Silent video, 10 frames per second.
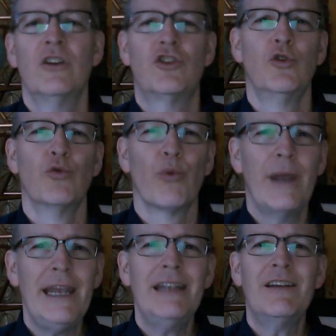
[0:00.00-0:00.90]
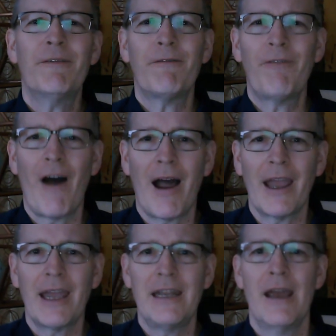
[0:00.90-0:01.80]
to
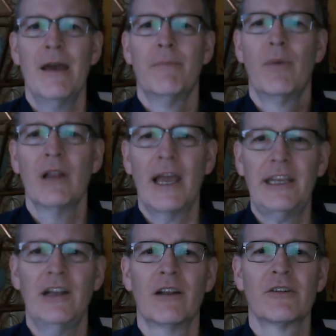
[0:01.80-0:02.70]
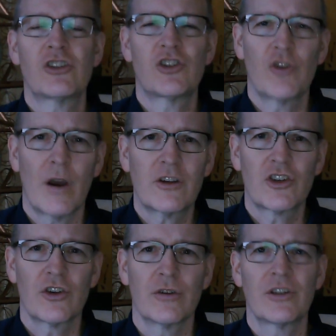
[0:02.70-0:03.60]
redefine molecular
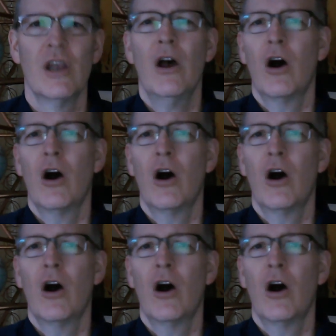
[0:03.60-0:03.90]
structures